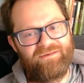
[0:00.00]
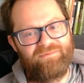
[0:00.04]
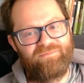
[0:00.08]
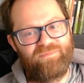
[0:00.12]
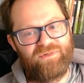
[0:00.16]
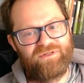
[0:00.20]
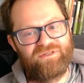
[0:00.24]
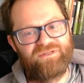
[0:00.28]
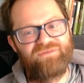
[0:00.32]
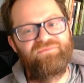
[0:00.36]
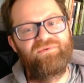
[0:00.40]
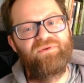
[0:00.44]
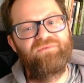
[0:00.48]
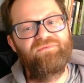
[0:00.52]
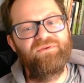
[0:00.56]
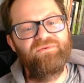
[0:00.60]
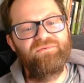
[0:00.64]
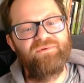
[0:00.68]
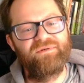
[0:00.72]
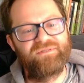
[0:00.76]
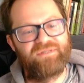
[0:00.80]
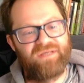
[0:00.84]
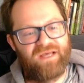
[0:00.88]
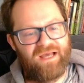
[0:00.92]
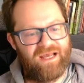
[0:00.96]
Appears
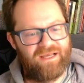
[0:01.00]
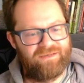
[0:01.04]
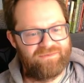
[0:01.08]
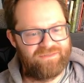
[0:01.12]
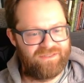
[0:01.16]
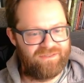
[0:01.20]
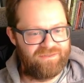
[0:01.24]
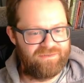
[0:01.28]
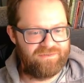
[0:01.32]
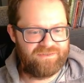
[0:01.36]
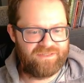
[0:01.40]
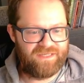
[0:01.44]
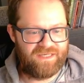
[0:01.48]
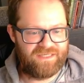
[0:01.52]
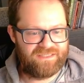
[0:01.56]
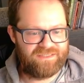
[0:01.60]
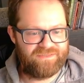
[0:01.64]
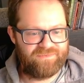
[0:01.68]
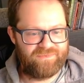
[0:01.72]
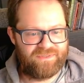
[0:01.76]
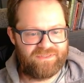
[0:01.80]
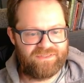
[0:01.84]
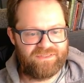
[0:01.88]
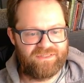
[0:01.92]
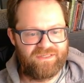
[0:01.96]
51 times in the New
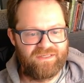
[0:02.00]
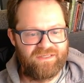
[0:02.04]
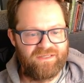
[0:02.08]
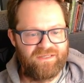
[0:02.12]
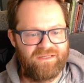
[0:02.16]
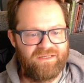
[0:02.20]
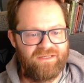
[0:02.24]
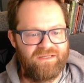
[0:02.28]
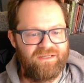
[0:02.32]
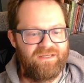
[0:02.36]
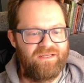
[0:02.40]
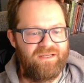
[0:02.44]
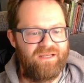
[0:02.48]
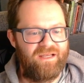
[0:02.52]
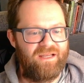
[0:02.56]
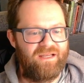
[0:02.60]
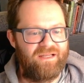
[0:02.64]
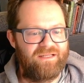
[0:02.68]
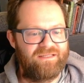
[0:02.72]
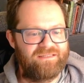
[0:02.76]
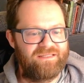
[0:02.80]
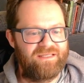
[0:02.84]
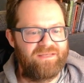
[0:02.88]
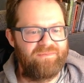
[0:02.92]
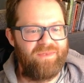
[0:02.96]
Testament. And
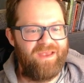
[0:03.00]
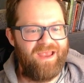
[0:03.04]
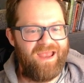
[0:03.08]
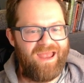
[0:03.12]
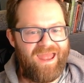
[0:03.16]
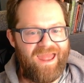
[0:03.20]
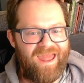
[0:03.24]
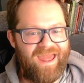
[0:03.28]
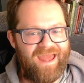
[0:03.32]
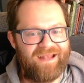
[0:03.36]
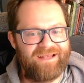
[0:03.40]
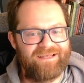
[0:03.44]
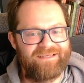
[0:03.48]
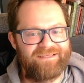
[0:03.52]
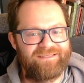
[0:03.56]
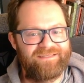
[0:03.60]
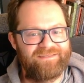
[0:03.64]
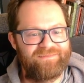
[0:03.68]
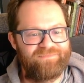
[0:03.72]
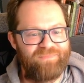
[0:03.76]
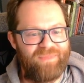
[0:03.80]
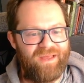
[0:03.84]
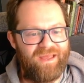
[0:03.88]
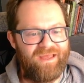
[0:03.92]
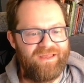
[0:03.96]
it's going to be
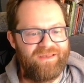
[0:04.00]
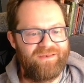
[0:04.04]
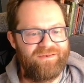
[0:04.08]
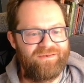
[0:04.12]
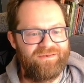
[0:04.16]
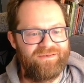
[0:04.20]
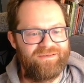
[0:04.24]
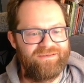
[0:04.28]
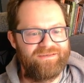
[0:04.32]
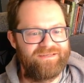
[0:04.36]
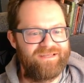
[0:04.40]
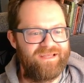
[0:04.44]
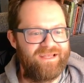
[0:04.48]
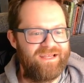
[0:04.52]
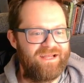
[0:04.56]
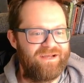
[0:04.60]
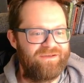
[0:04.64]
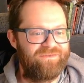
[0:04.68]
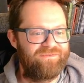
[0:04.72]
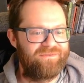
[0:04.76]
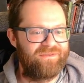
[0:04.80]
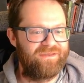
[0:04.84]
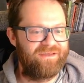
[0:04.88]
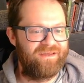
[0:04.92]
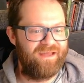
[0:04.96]
axemen. You take
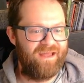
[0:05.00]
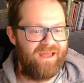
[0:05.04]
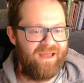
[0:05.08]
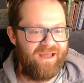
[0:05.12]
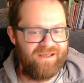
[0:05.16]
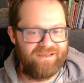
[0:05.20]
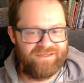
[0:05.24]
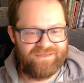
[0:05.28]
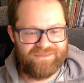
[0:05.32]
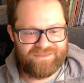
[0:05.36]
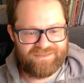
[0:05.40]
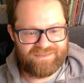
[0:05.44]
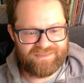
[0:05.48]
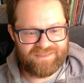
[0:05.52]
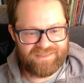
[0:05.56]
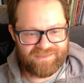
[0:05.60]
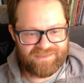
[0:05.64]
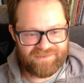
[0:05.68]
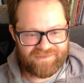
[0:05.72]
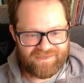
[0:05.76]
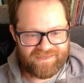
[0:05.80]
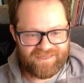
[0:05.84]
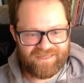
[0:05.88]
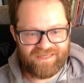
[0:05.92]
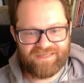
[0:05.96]
out you steal
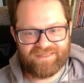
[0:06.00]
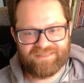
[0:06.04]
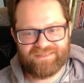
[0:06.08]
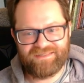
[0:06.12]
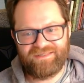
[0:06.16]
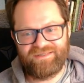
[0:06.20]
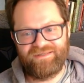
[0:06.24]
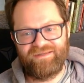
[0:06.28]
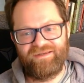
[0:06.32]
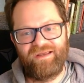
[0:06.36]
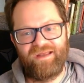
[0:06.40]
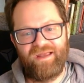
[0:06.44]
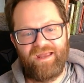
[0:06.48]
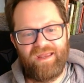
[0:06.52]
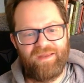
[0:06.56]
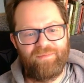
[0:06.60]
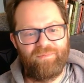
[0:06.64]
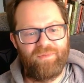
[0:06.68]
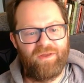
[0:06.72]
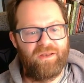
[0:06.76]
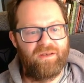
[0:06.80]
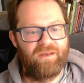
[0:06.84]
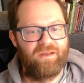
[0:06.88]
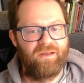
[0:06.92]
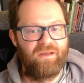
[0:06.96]
the kiss and you get
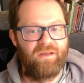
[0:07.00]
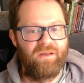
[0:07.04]
amen.